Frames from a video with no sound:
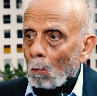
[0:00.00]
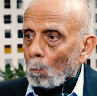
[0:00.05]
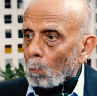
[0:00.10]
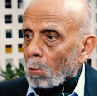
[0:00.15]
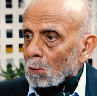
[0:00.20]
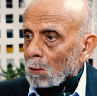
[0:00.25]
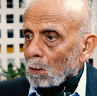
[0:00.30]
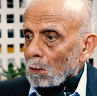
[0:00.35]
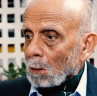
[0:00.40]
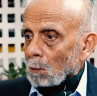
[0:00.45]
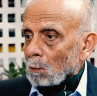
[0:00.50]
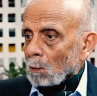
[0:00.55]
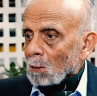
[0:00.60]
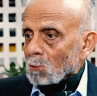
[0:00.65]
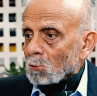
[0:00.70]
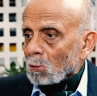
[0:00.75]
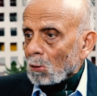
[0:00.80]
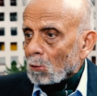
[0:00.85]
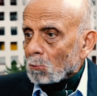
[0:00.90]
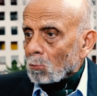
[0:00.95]
But
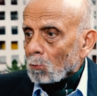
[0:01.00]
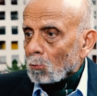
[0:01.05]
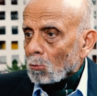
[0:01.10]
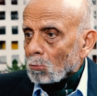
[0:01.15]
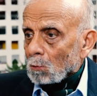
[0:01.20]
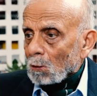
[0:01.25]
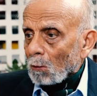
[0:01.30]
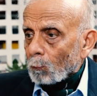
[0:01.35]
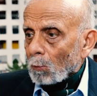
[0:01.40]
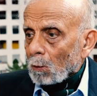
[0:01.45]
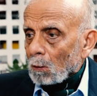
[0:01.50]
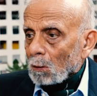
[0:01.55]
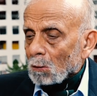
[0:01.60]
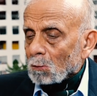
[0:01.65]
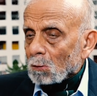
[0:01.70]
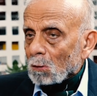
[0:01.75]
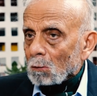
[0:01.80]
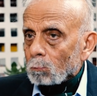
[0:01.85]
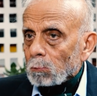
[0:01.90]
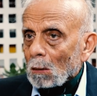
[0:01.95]
yesterday's
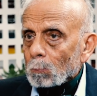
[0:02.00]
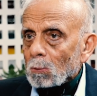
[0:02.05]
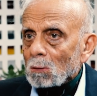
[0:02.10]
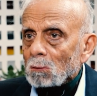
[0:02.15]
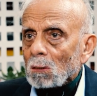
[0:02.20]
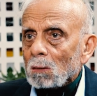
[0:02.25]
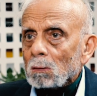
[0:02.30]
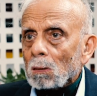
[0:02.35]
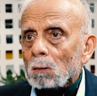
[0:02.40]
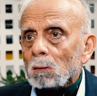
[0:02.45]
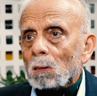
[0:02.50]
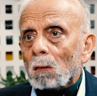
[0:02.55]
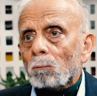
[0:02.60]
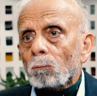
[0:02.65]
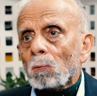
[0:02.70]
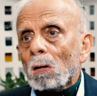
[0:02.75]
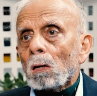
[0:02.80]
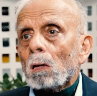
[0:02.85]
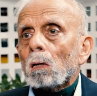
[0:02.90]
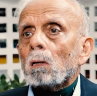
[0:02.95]
paper say that they've
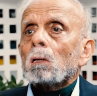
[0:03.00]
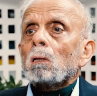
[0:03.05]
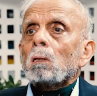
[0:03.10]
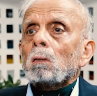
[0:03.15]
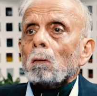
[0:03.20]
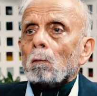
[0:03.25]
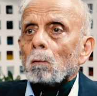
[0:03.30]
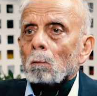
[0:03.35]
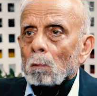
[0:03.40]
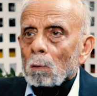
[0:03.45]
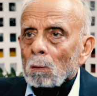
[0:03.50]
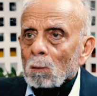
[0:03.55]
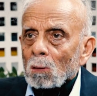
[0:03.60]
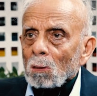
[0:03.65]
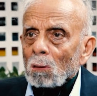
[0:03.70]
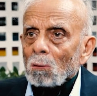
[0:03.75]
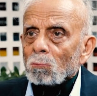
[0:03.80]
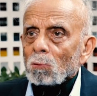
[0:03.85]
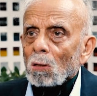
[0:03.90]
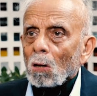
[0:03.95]

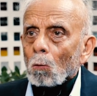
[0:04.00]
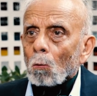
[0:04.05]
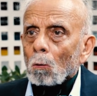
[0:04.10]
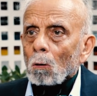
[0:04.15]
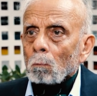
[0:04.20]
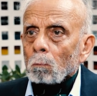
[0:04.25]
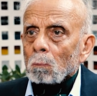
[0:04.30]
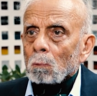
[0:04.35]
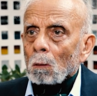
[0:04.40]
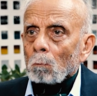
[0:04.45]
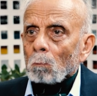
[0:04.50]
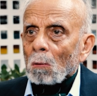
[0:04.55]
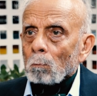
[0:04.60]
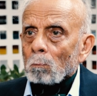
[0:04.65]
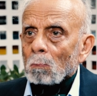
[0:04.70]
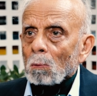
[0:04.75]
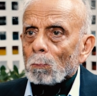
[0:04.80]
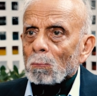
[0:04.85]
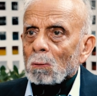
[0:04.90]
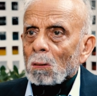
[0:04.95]
increased their own, the
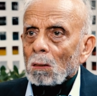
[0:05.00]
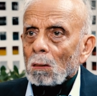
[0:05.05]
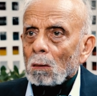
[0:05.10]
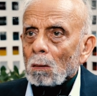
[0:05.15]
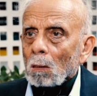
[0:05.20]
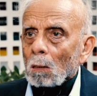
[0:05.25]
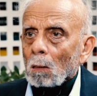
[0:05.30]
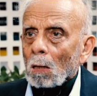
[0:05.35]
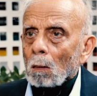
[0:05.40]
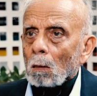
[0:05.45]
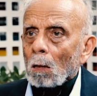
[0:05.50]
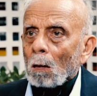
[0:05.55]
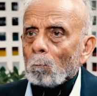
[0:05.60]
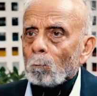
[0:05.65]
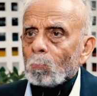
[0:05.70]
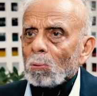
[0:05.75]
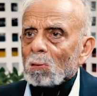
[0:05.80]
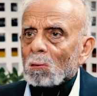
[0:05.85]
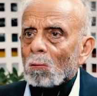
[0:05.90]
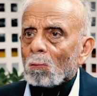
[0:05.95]

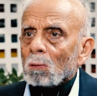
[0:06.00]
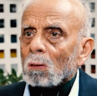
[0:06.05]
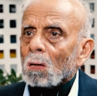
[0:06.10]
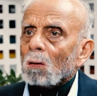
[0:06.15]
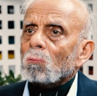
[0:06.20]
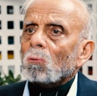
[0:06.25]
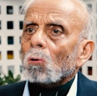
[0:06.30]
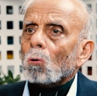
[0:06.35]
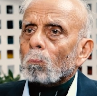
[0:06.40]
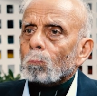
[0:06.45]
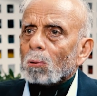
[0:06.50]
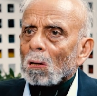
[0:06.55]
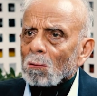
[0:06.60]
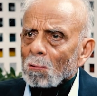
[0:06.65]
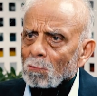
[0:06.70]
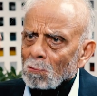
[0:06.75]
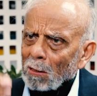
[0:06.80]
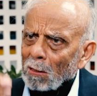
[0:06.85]
MPs have increased their own pensions